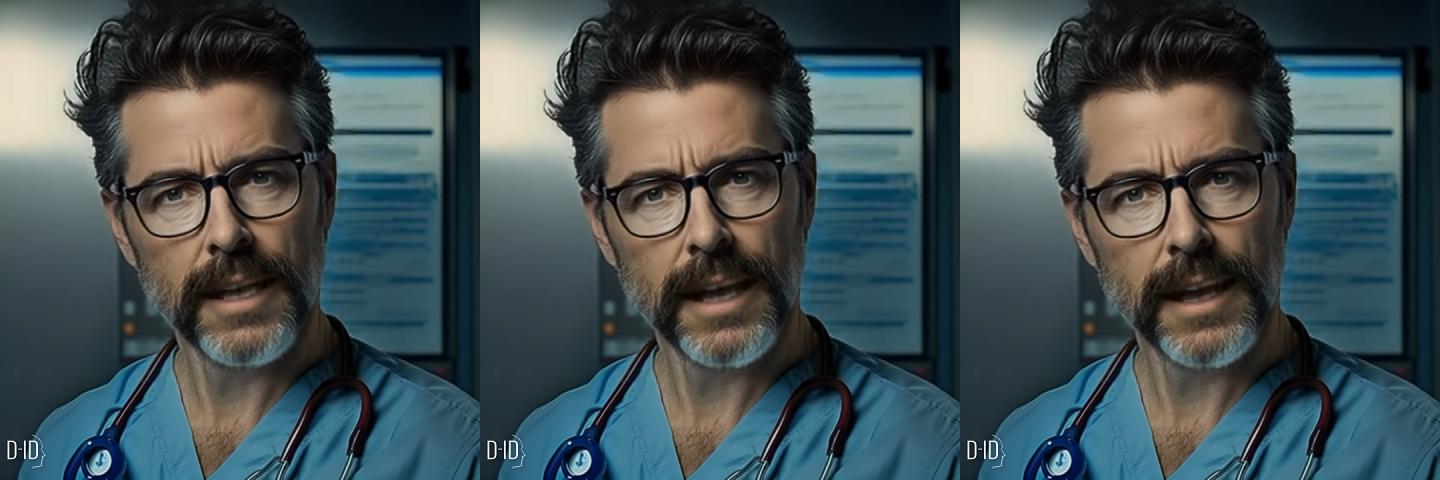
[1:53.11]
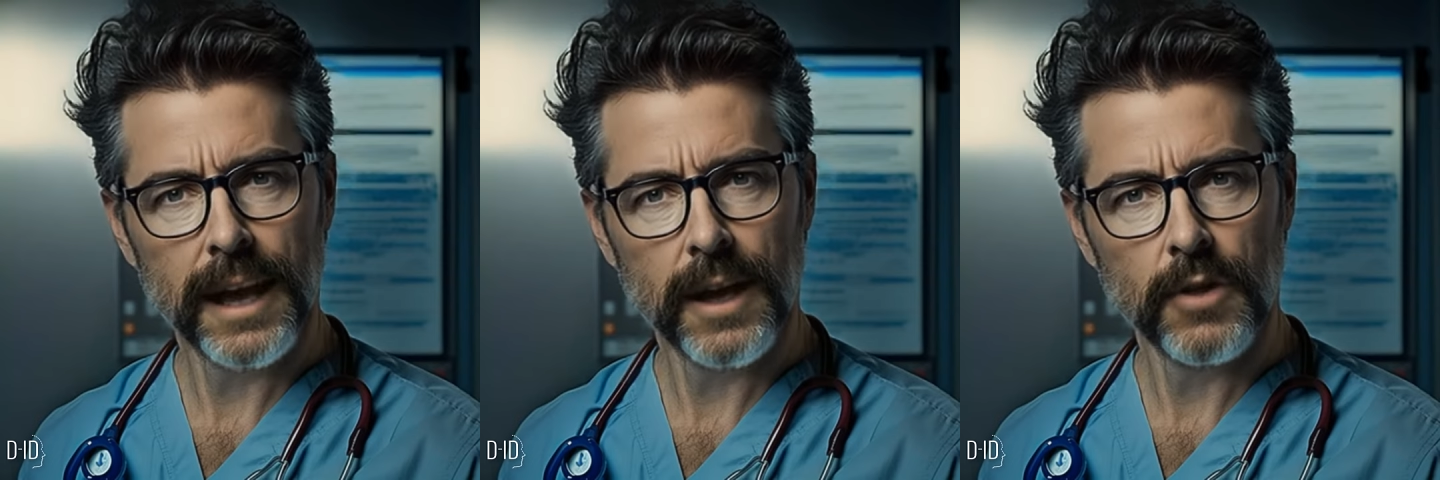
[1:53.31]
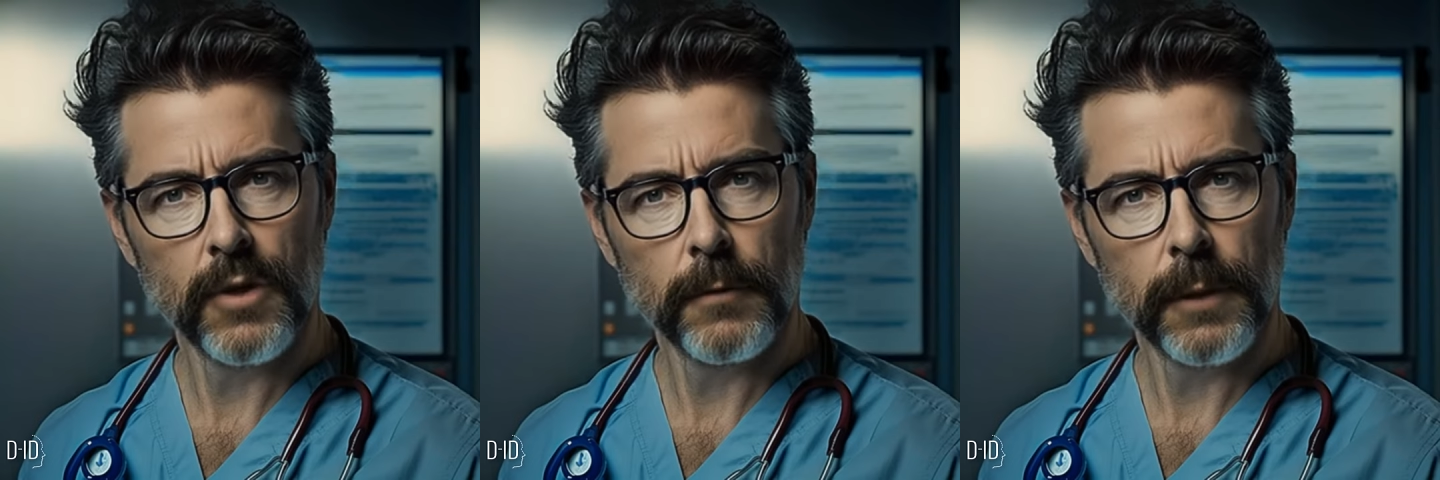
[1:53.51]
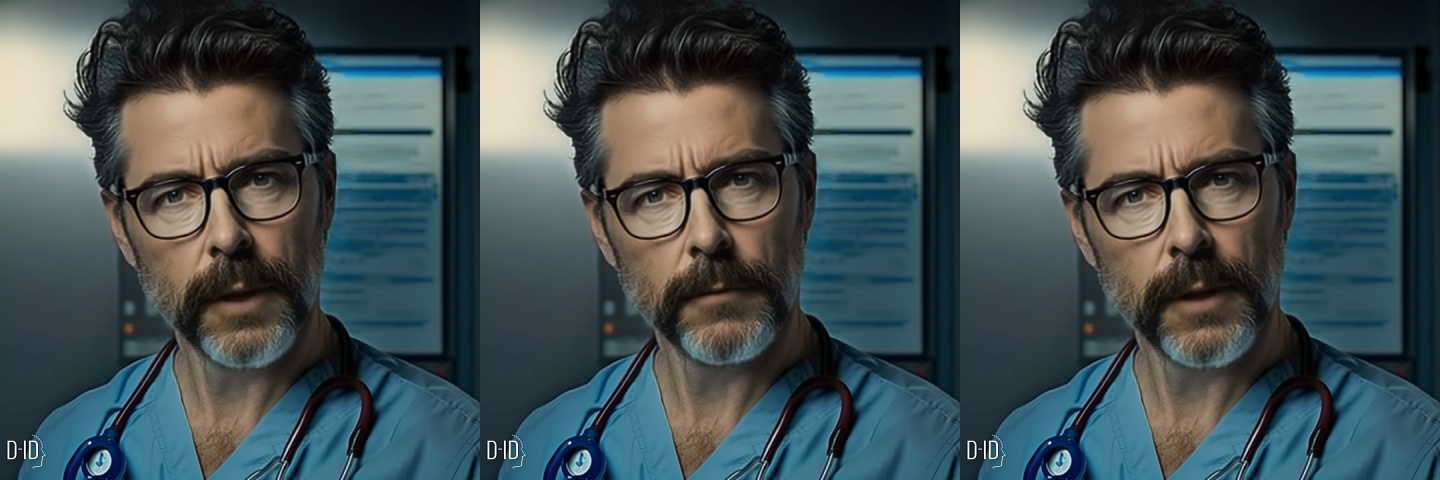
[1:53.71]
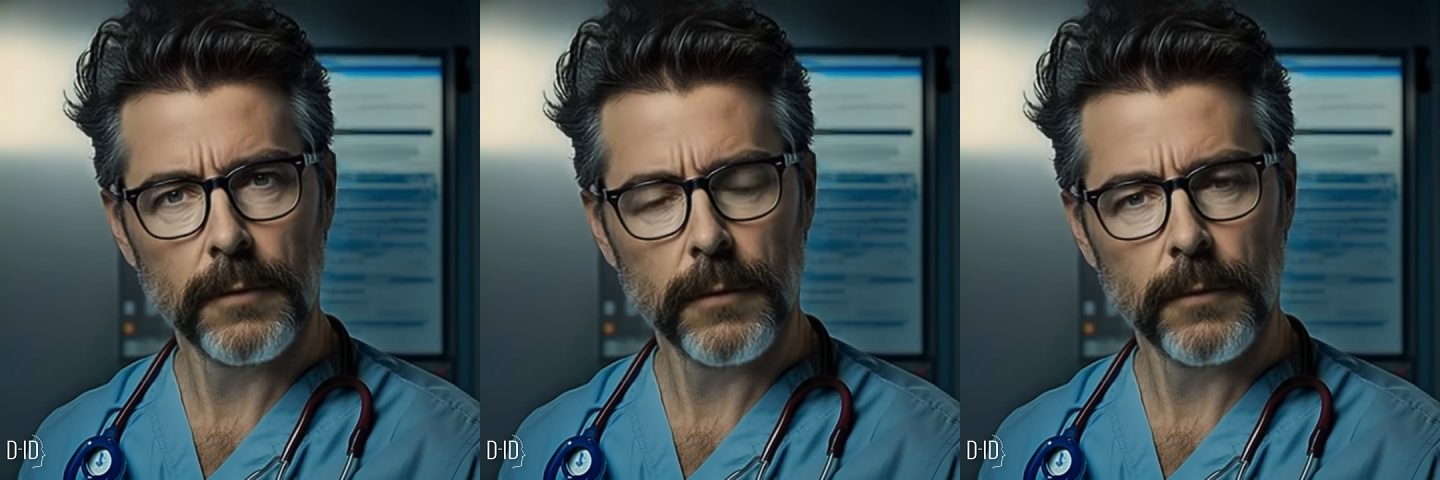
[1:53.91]

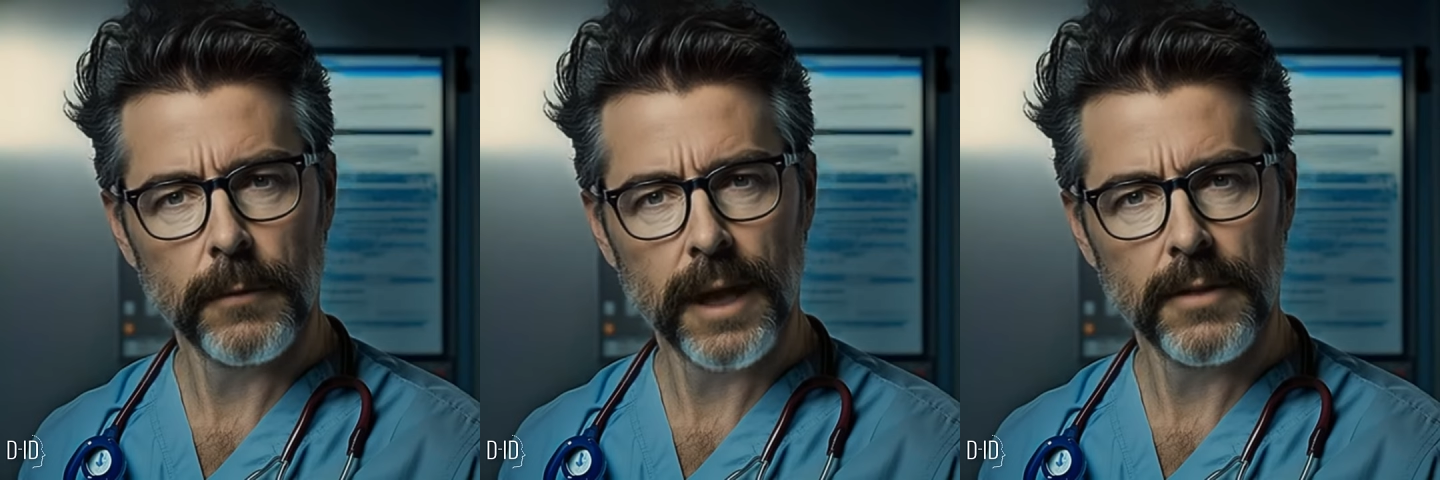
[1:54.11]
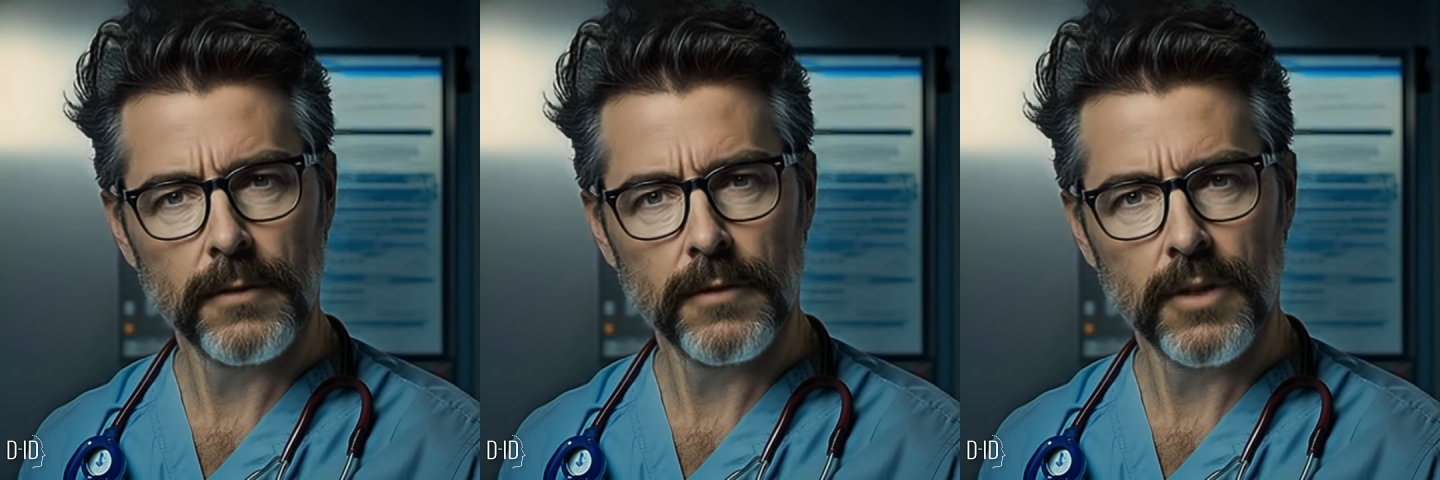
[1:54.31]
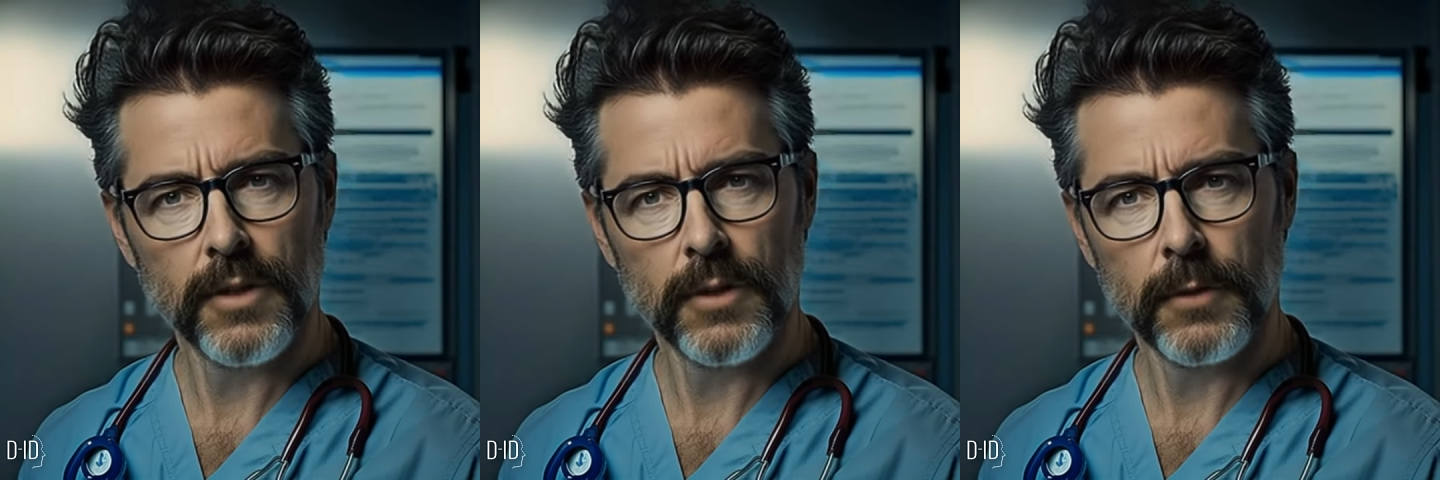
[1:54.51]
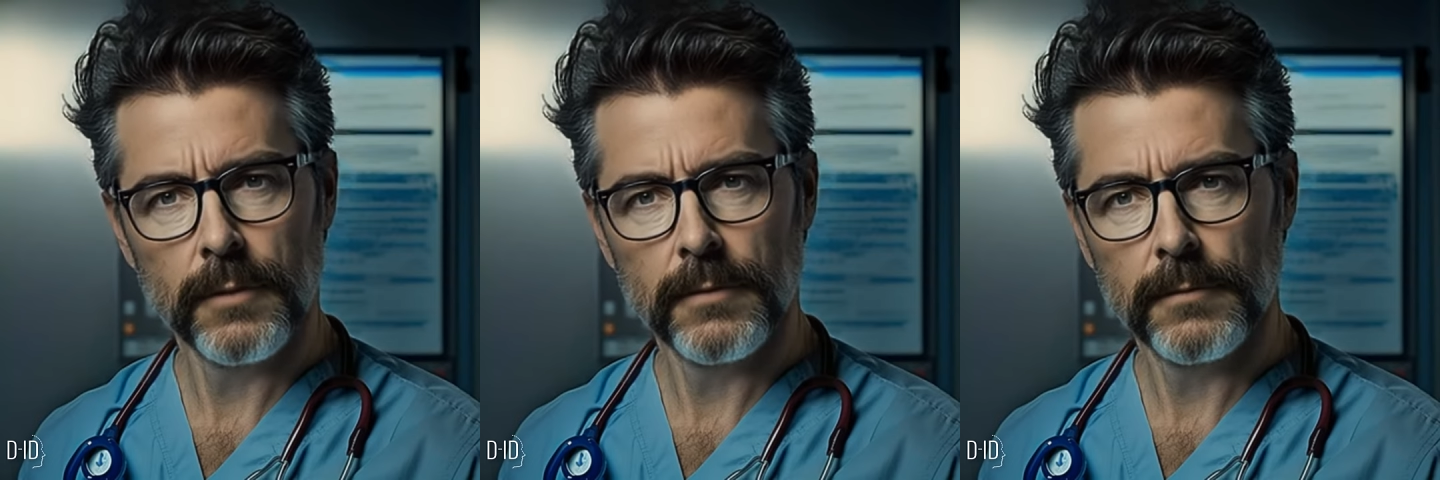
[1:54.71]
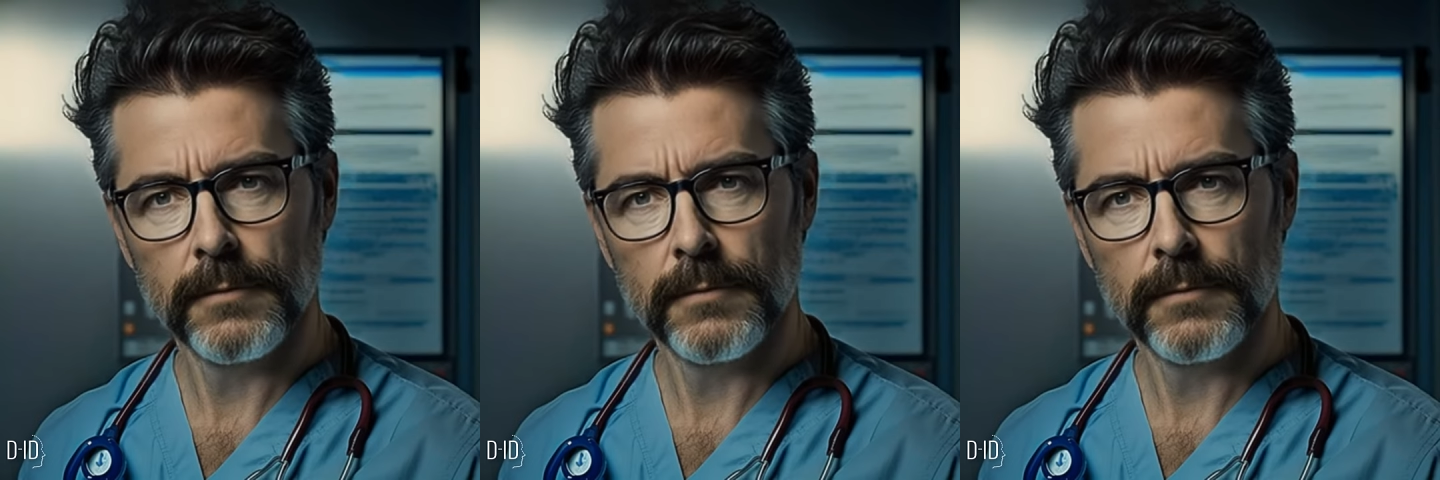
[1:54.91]
inotropy may be beneficial.